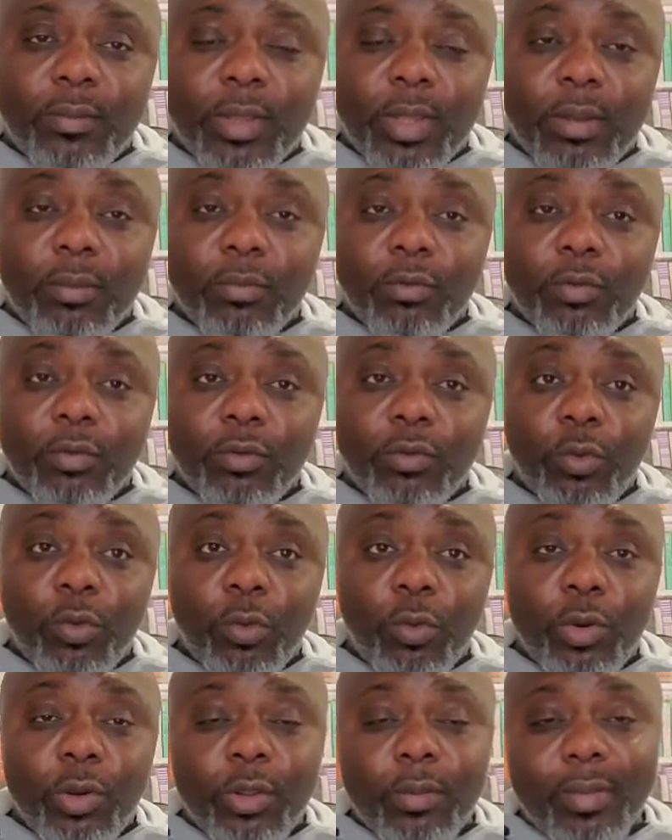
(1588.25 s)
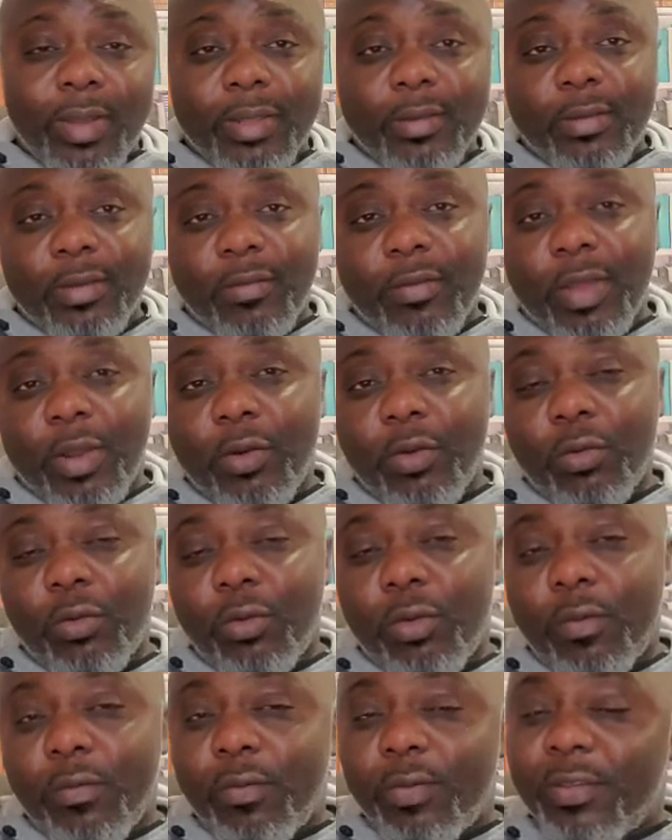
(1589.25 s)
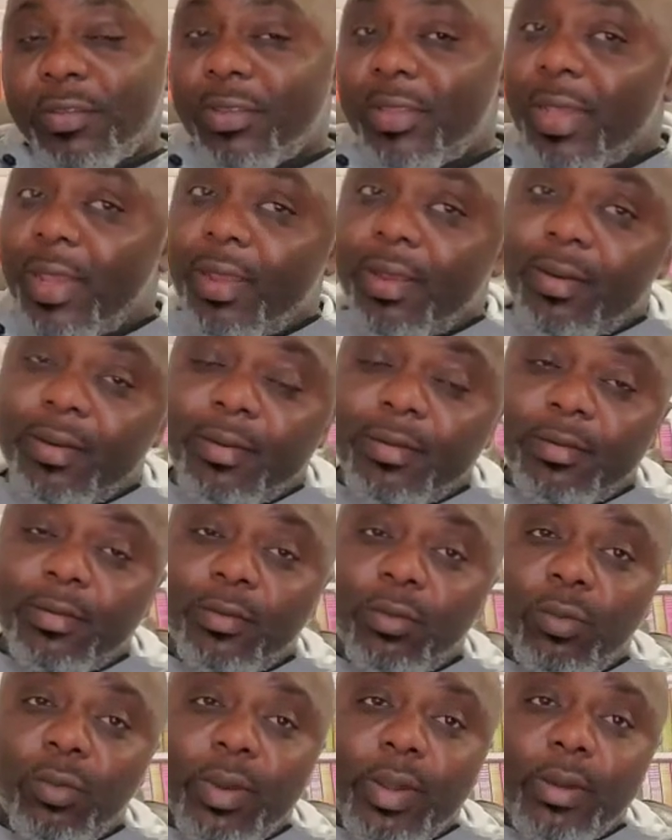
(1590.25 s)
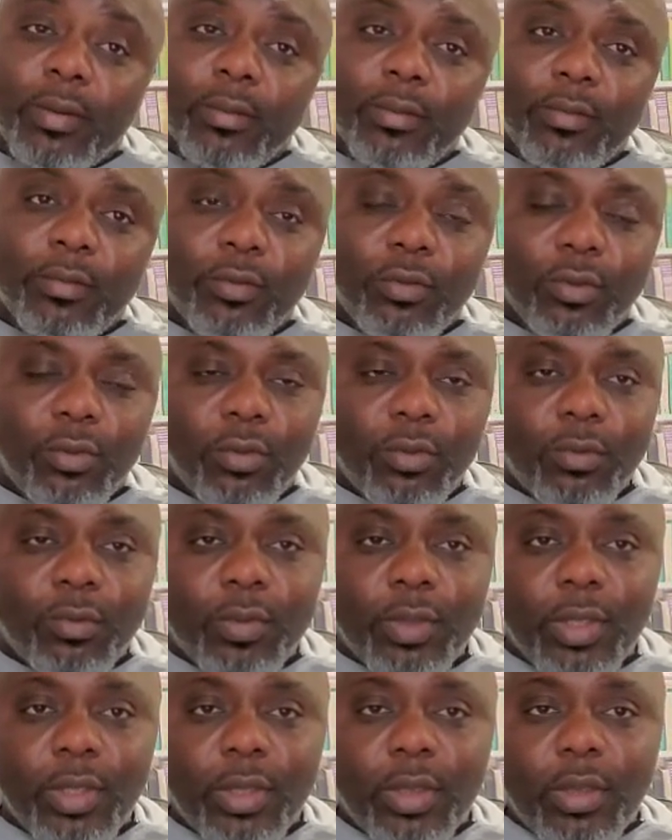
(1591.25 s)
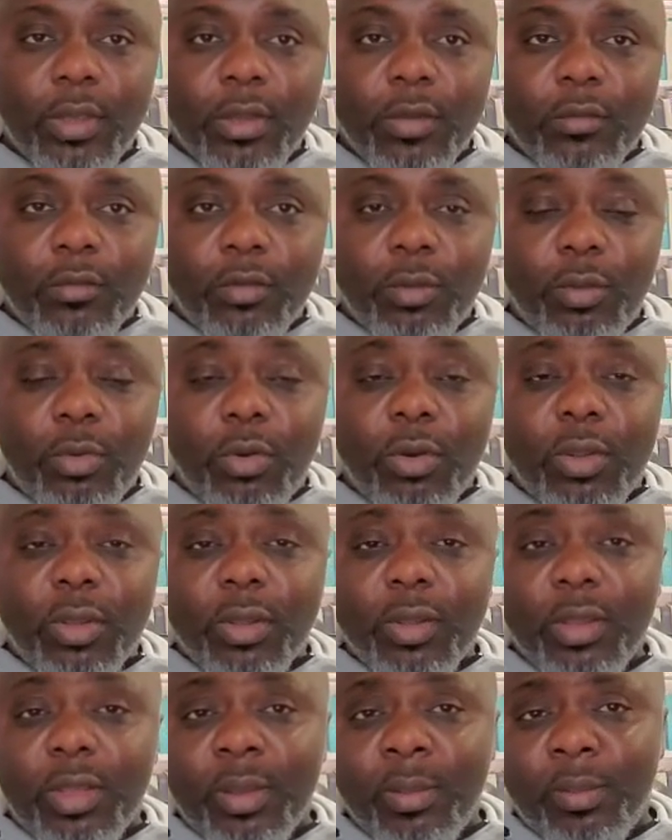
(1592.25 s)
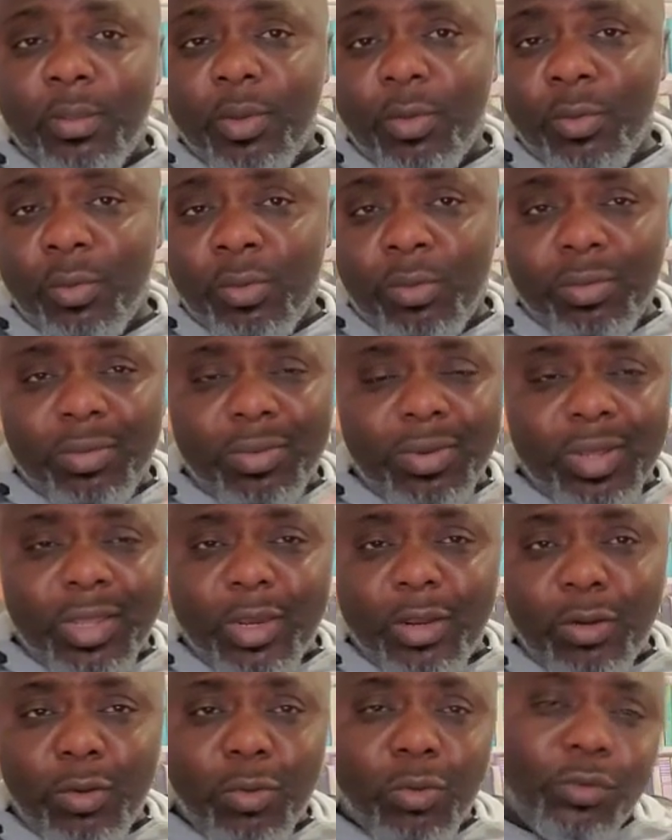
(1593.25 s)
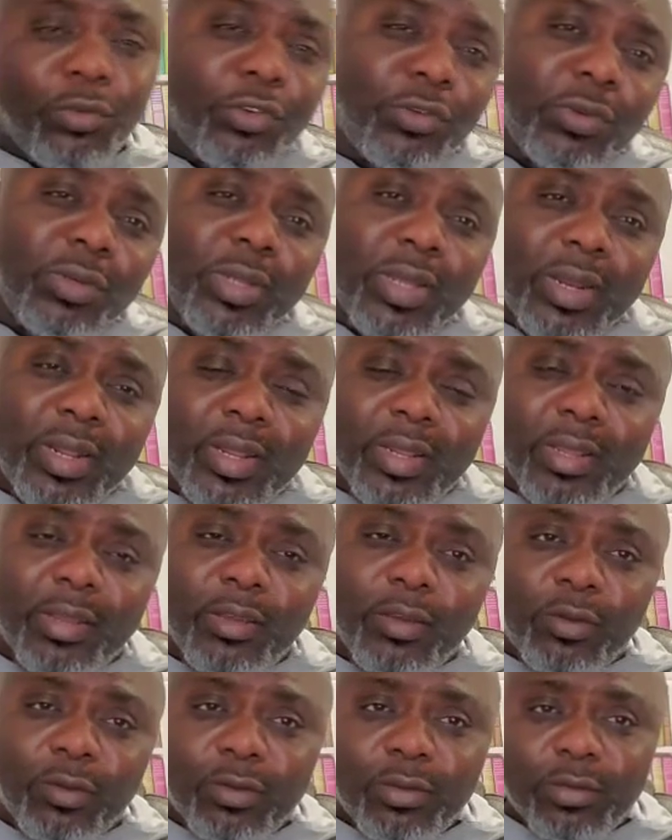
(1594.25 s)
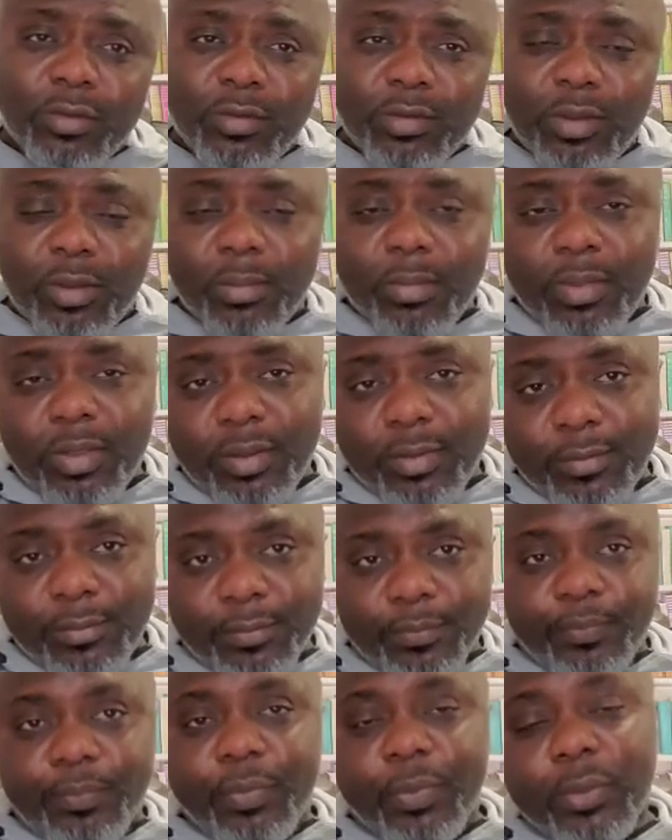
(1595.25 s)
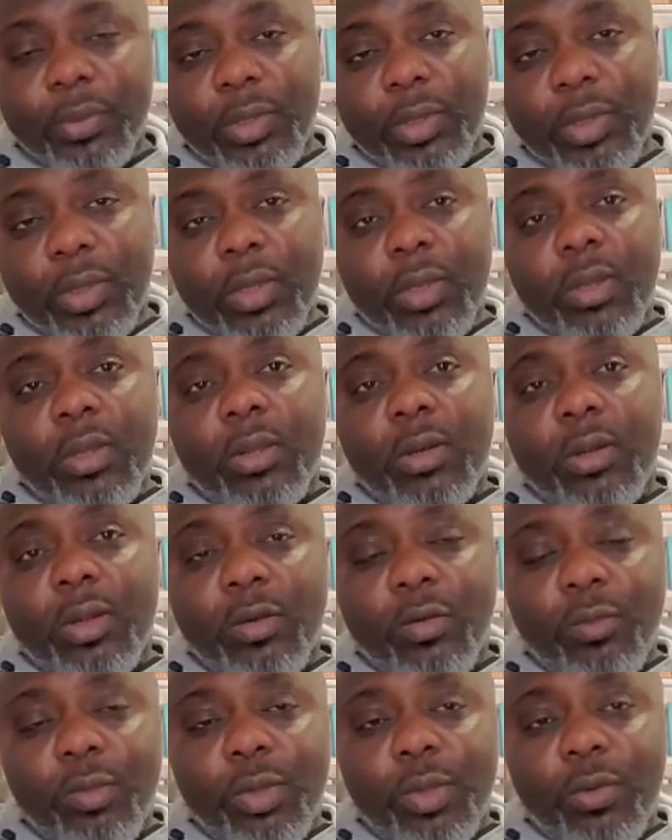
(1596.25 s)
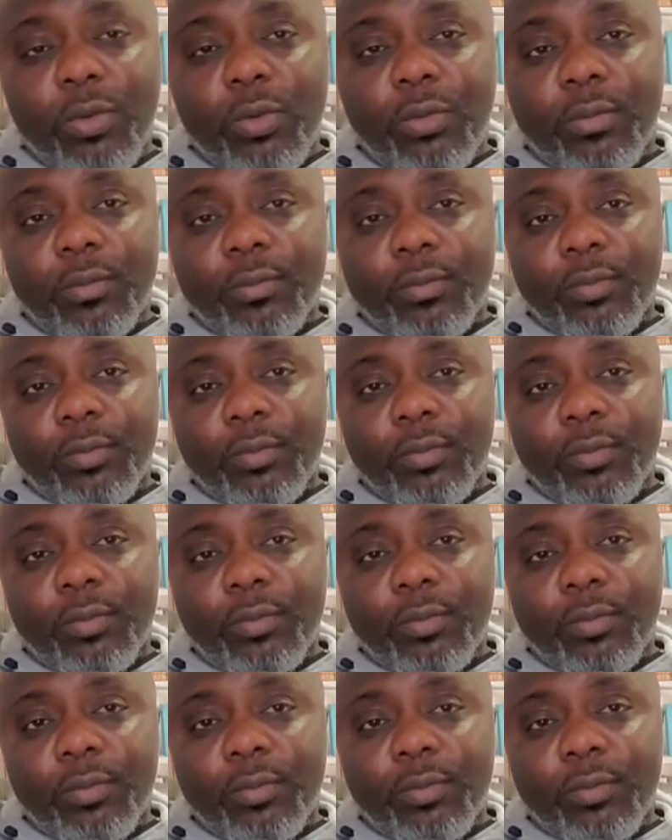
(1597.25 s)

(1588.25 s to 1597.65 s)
I'm just holding myself. I don't know if it's tiredness or what. So somebody can help me with any lotion that I can use or something. That would be good.